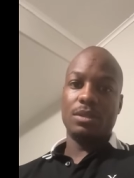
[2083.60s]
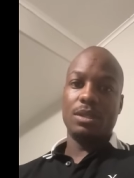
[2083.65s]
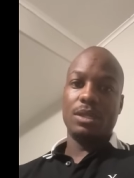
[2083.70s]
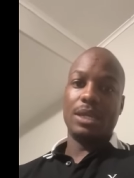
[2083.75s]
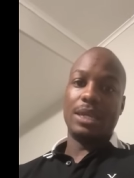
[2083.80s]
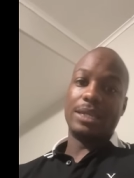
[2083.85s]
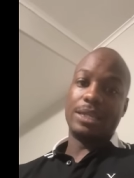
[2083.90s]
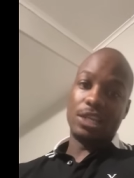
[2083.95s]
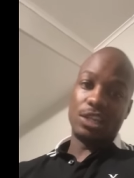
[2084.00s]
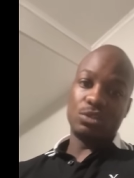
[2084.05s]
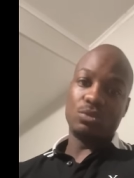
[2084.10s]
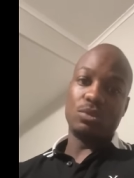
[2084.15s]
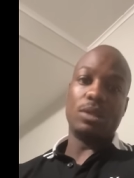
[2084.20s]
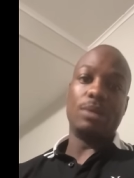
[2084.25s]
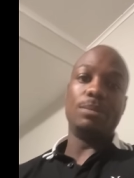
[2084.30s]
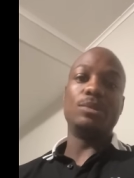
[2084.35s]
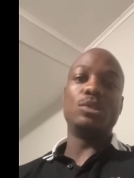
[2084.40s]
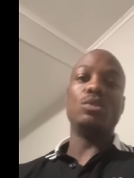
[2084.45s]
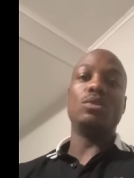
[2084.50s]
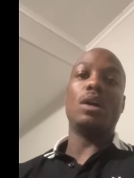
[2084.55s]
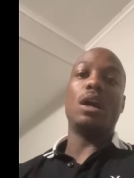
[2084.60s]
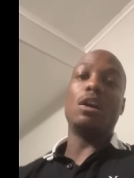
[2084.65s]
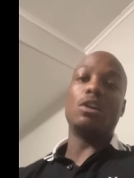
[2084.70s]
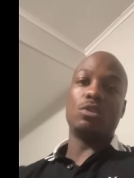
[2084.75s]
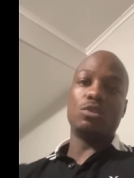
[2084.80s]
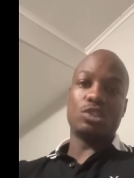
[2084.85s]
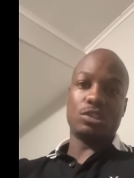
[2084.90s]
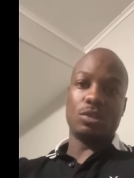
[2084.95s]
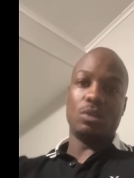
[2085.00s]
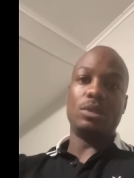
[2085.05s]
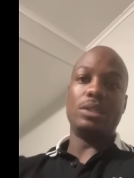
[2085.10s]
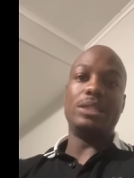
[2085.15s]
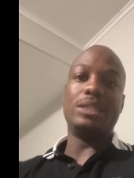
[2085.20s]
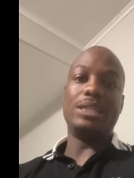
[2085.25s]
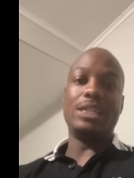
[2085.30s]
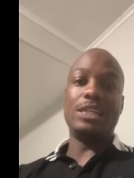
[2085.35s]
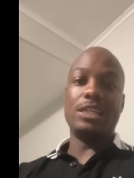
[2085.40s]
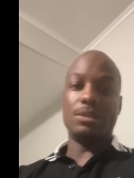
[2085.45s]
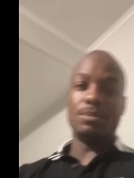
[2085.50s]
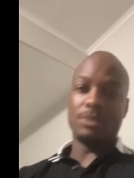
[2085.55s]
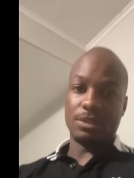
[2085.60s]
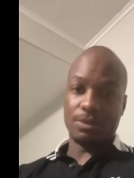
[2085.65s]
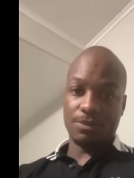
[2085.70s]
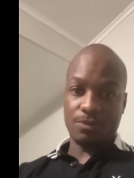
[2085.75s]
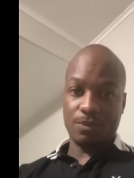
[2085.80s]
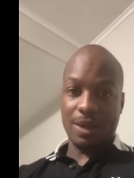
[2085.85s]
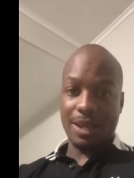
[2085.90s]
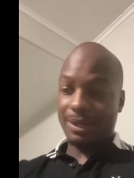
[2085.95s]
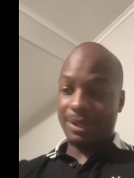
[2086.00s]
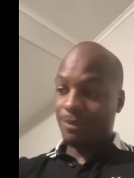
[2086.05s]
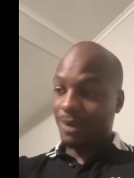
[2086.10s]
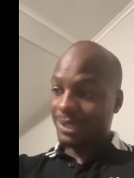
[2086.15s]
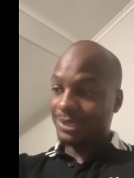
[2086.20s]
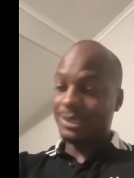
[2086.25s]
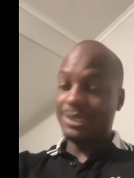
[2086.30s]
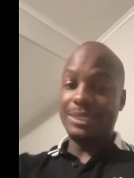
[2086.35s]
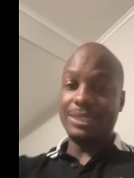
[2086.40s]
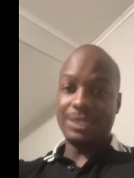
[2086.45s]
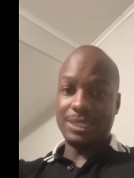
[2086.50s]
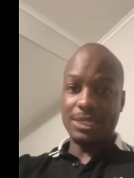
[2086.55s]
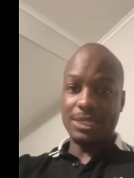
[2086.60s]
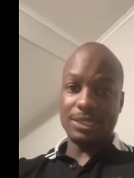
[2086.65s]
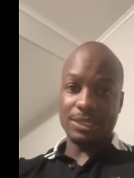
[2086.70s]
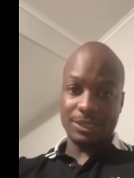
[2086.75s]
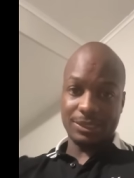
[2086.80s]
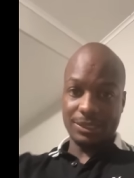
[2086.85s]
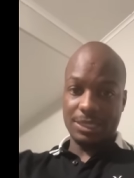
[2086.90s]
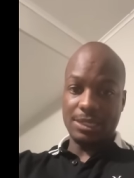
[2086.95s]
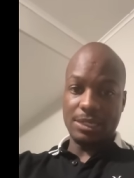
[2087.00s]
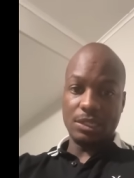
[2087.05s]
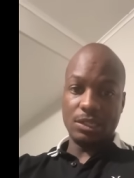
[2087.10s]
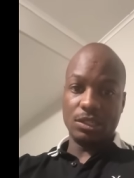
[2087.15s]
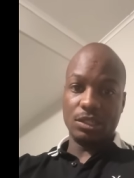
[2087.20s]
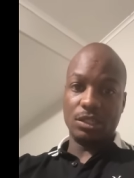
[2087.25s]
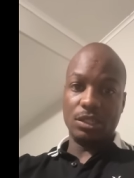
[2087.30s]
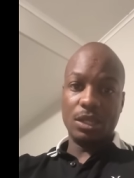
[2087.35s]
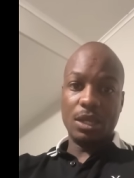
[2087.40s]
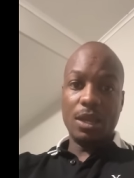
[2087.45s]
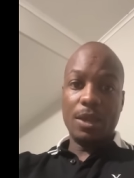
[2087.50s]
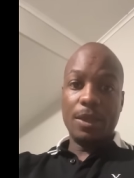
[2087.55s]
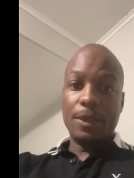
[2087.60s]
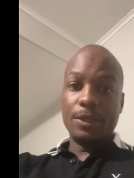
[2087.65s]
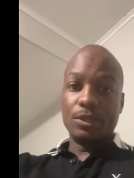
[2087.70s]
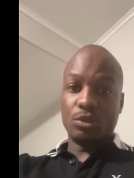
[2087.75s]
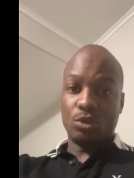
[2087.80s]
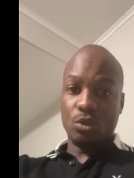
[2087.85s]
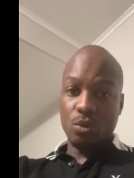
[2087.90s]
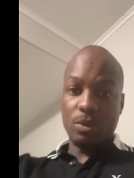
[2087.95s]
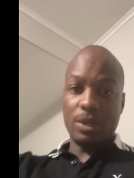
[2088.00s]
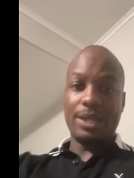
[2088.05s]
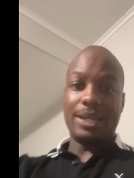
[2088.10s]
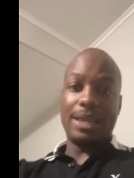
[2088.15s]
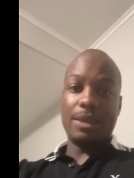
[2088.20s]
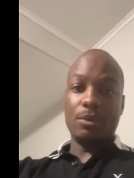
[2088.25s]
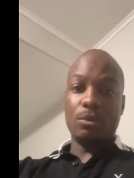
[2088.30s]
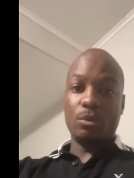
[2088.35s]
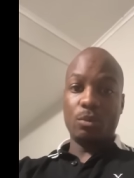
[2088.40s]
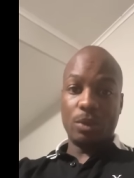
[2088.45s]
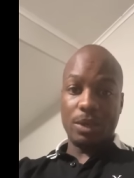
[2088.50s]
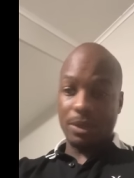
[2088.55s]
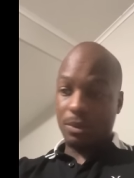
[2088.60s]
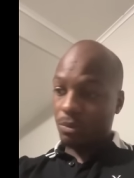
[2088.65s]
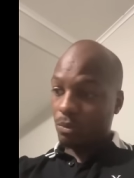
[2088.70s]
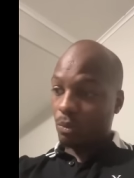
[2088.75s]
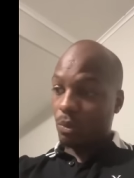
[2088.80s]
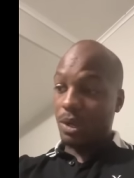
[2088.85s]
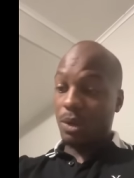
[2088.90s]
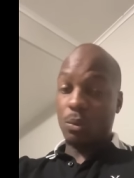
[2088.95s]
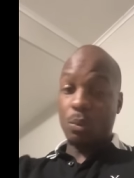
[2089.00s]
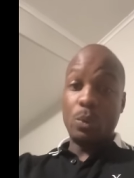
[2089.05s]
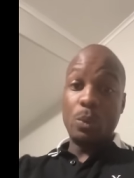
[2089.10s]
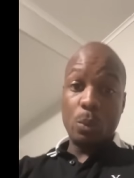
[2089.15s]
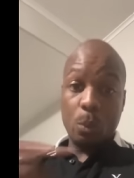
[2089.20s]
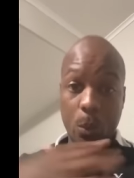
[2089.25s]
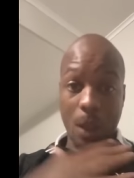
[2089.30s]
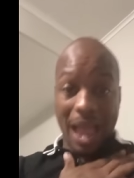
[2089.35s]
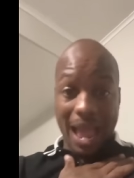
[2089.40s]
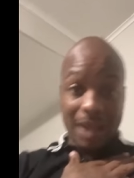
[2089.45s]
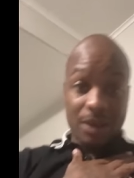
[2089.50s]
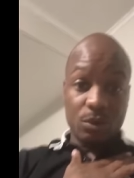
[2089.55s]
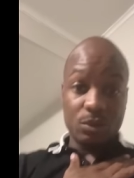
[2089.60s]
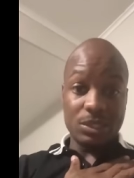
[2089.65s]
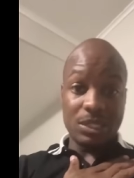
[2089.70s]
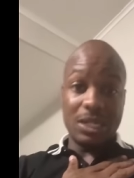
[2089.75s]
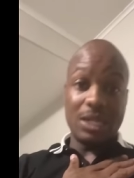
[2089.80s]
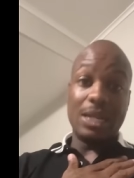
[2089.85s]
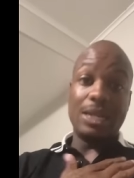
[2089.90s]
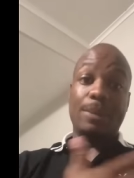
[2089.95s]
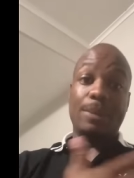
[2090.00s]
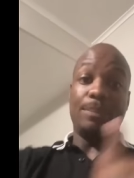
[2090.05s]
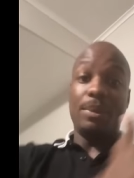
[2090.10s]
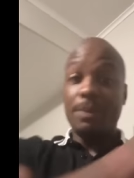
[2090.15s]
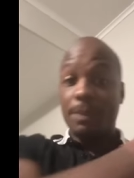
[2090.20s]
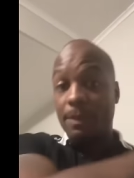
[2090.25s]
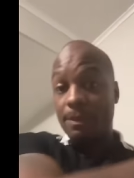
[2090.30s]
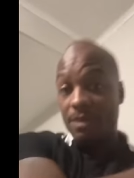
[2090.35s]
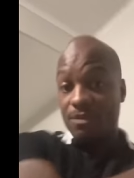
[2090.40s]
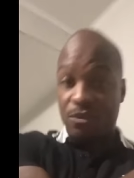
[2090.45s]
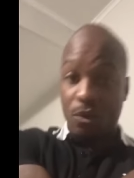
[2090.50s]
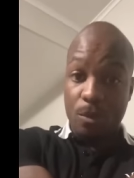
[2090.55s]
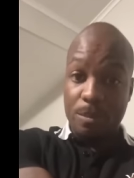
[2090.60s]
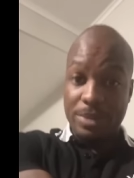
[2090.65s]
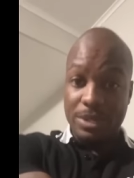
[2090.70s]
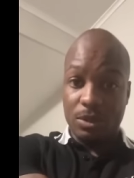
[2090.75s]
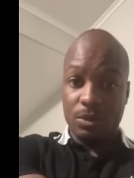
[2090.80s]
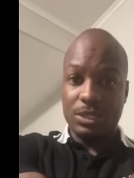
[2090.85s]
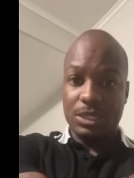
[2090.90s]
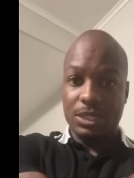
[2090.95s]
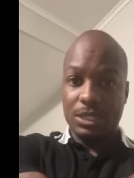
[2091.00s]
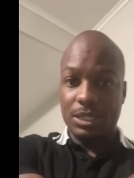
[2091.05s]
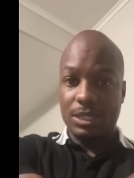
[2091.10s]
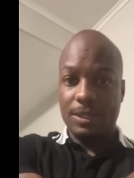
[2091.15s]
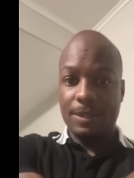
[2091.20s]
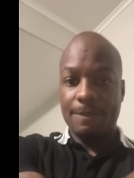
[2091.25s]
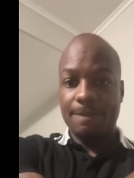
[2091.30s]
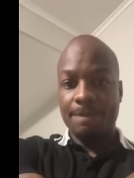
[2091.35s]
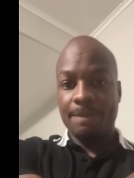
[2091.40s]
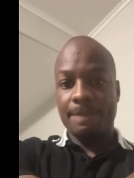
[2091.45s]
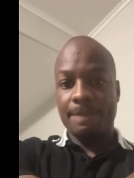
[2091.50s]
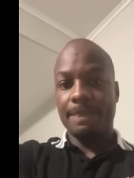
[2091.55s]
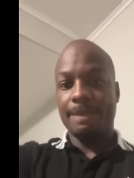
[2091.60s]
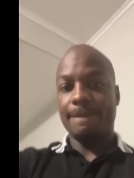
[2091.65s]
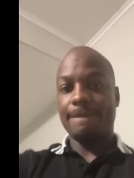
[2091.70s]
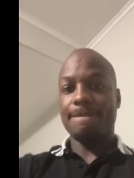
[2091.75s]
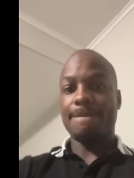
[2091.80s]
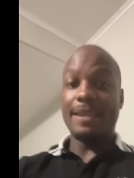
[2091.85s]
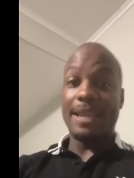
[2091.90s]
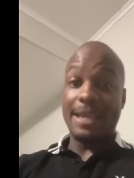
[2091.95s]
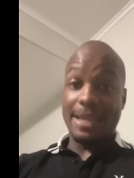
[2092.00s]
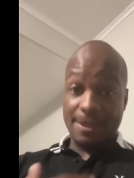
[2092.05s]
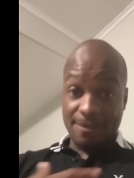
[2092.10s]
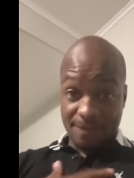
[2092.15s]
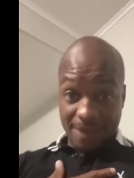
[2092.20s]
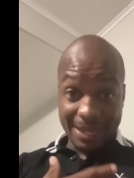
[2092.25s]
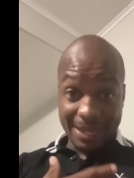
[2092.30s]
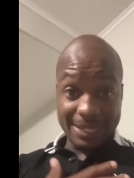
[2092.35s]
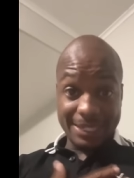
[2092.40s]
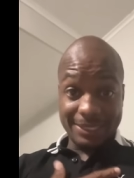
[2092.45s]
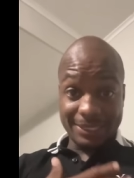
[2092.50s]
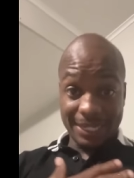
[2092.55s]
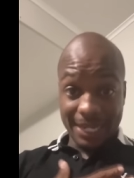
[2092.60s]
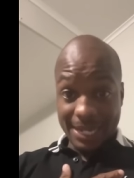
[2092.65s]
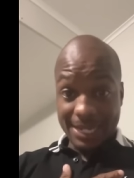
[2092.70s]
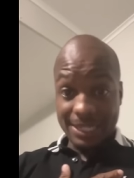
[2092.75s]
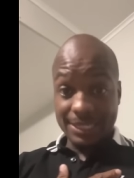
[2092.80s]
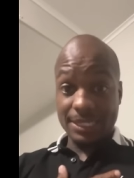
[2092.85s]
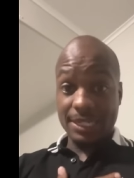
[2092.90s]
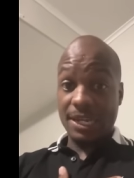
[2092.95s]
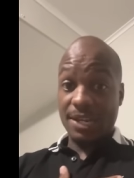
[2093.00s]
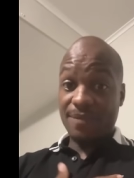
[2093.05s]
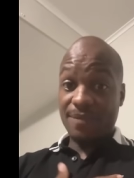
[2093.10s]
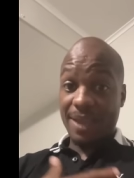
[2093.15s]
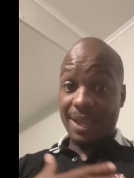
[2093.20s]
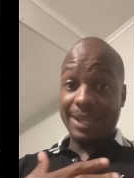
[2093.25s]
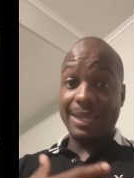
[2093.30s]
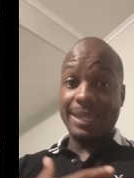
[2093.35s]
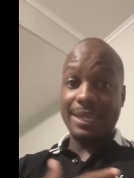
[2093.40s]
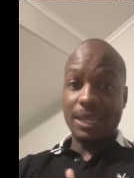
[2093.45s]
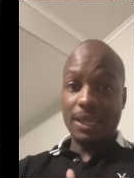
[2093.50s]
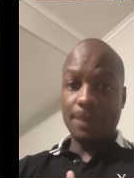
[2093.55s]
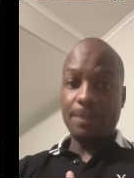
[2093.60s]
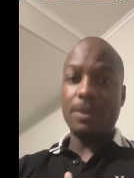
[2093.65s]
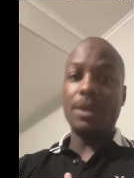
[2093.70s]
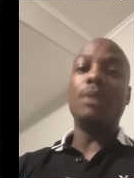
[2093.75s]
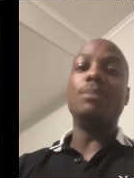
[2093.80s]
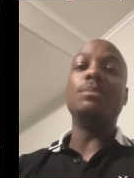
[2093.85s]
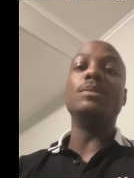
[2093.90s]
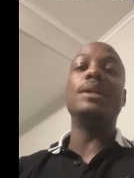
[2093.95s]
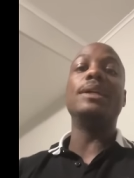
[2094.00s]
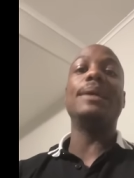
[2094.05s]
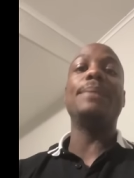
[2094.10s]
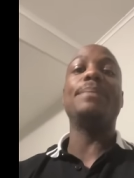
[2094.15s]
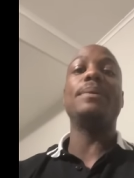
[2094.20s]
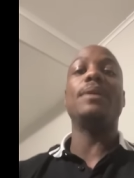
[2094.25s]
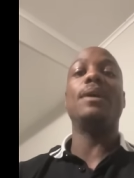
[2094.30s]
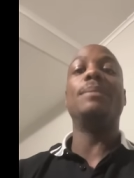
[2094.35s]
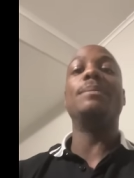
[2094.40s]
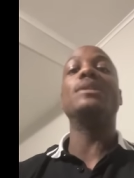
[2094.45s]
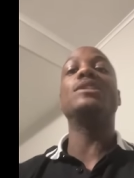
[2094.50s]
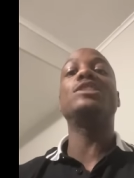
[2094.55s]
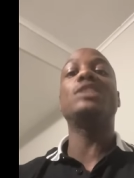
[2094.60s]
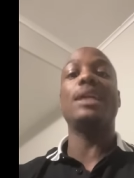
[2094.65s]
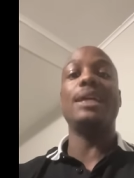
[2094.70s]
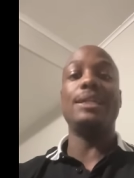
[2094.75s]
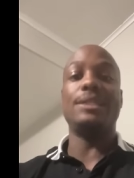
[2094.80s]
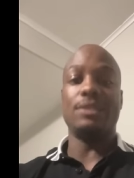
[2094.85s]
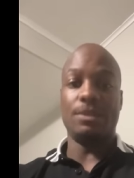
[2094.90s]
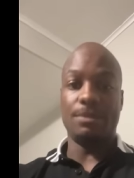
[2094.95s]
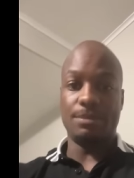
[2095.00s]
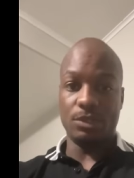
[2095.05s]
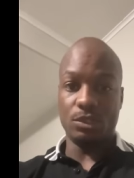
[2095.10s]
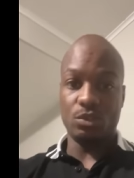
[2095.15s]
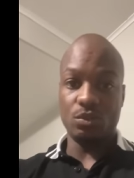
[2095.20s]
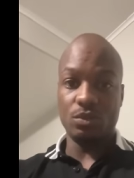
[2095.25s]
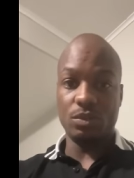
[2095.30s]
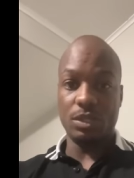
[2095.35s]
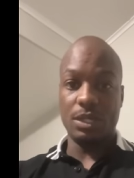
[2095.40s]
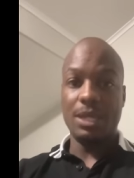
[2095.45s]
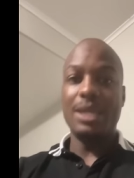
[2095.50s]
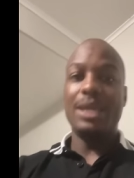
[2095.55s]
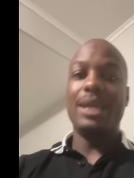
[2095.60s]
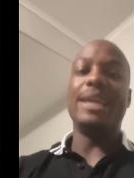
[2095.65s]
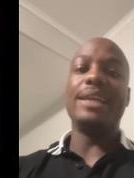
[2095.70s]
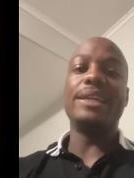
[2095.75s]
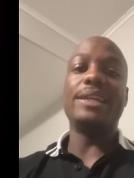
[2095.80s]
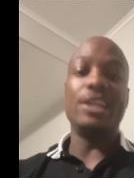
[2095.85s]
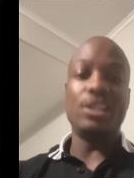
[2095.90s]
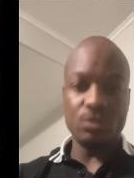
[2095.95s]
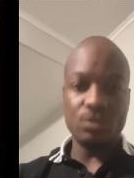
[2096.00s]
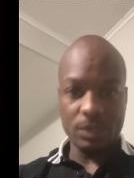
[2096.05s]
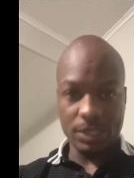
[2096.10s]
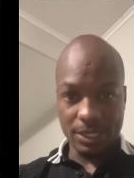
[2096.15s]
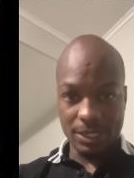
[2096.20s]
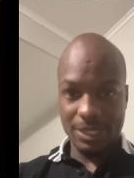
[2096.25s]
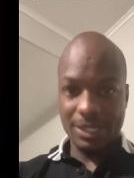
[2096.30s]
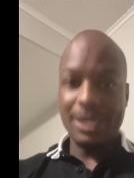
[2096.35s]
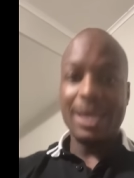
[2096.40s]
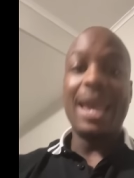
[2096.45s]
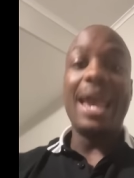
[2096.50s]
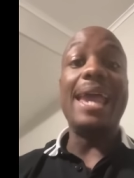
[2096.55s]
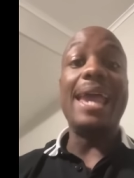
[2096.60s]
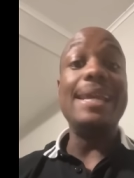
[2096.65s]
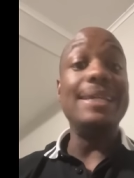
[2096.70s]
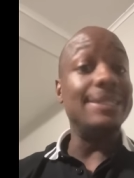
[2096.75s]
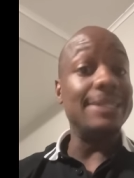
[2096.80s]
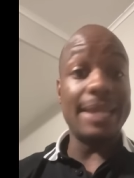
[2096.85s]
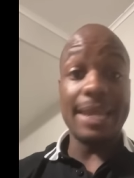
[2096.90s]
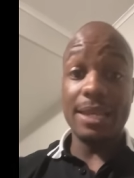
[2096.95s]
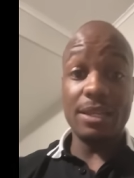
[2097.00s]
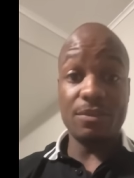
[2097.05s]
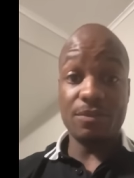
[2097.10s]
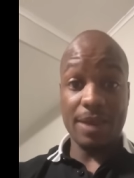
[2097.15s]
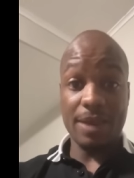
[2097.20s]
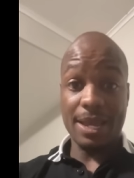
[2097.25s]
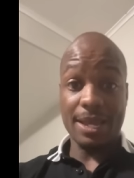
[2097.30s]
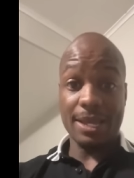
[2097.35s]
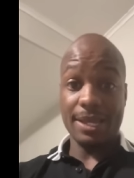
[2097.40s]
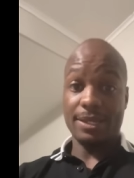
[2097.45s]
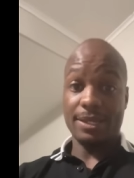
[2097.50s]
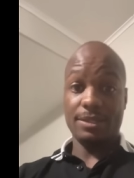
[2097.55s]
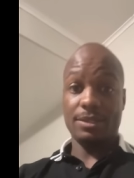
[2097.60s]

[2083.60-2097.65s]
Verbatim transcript: And guess what I'm gonna do? I'm gonna show these kids because while I watch these kids continue to do what they what what I don't done and people before me don't done. And if I can change it and if I can help it, I'm gonna help it. I'm gonna change it. I'm gonna do it. And guess what? Angel ain't fired.